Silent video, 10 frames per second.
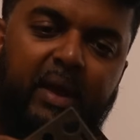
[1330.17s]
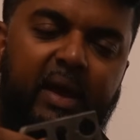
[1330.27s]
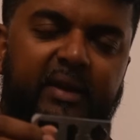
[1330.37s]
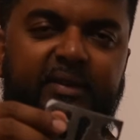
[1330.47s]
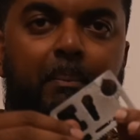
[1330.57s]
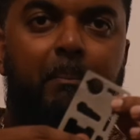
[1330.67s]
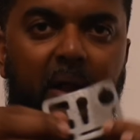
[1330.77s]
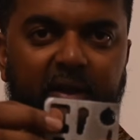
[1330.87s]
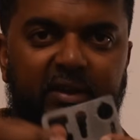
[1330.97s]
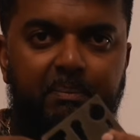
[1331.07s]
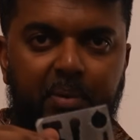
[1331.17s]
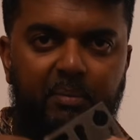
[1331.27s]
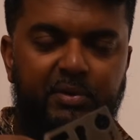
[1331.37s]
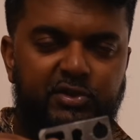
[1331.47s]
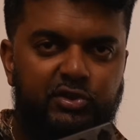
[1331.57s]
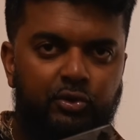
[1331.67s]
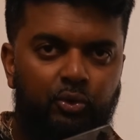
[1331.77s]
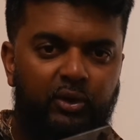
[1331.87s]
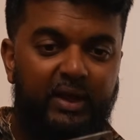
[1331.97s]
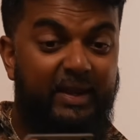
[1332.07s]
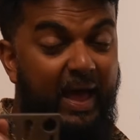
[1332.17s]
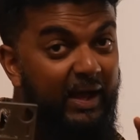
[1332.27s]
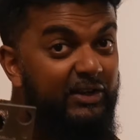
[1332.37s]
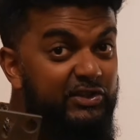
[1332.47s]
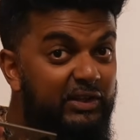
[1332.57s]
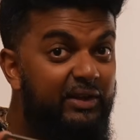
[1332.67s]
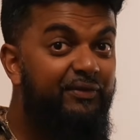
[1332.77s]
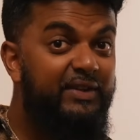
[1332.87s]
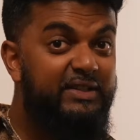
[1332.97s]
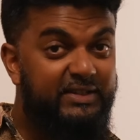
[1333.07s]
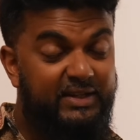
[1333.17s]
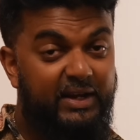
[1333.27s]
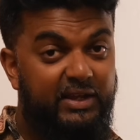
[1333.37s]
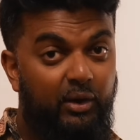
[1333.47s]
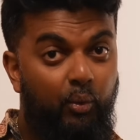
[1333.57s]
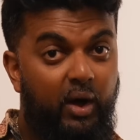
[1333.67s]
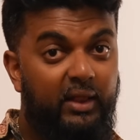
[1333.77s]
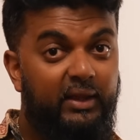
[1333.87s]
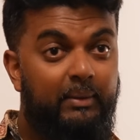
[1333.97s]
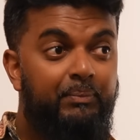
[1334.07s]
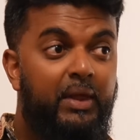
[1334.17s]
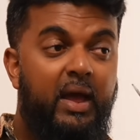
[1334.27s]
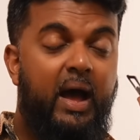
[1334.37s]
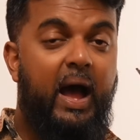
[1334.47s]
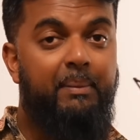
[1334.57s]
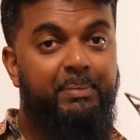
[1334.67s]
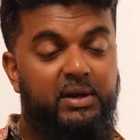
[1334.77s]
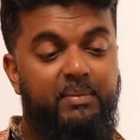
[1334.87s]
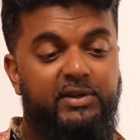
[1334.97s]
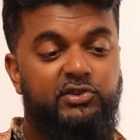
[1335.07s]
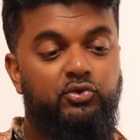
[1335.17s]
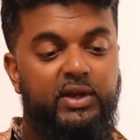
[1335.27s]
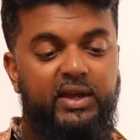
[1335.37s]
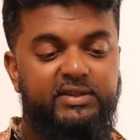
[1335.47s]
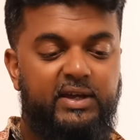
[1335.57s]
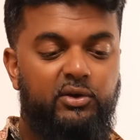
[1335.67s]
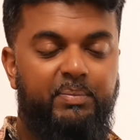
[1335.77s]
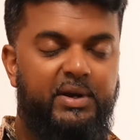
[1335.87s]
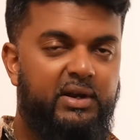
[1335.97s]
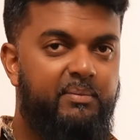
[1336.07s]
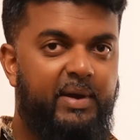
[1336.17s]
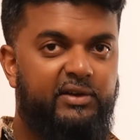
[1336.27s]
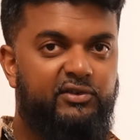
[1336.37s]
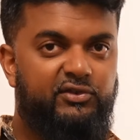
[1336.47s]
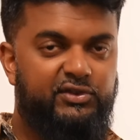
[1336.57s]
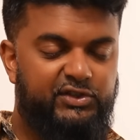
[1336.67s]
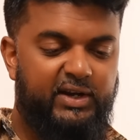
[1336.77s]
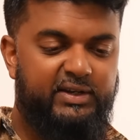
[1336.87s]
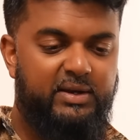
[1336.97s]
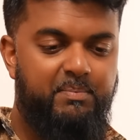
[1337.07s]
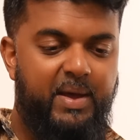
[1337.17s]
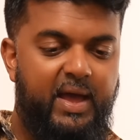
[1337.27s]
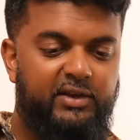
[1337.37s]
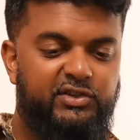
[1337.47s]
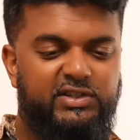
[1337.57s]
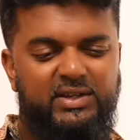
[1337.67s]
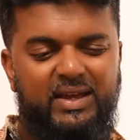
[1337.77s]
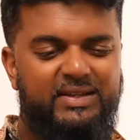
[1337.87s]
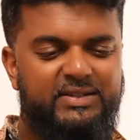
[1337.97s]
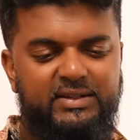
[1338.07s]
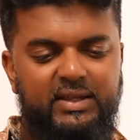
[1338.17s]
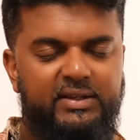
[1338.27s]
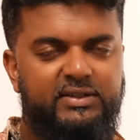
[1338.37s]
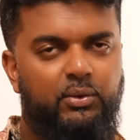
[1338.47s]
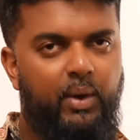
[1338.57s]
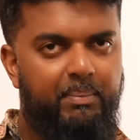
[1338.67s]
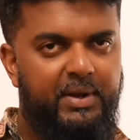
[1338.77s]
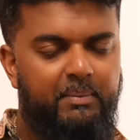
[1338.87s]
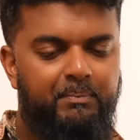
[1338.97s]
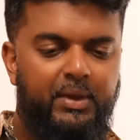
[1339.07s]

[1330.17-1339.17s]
It's a multi-purpose tool. It actually fits inside of your wallet. I put it in my suitcase. I don't put it in my checked-in bag just in case they think it's a weapon.